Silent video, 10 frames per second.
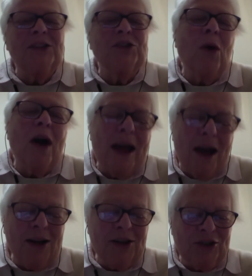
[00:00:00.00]
that's why
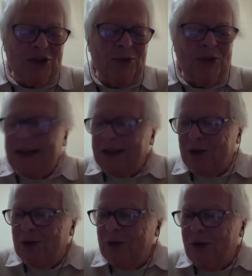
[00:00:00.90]
I asked you.
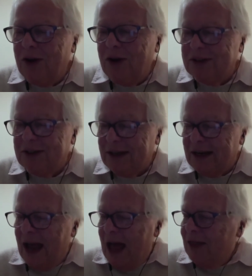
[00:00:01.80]
Thank you. You've answered
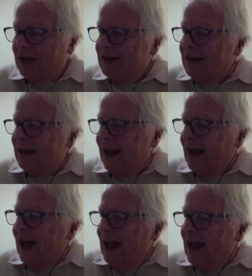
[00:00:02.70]
it. That
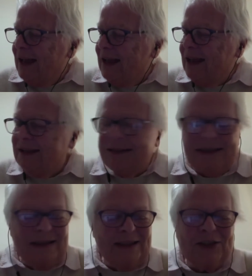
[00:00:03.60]

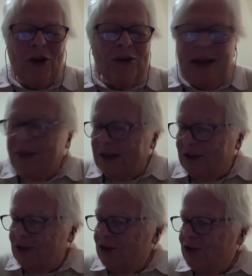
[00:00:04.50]
it's got
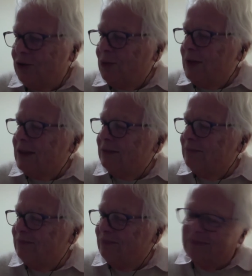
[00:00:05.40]
nothing to do with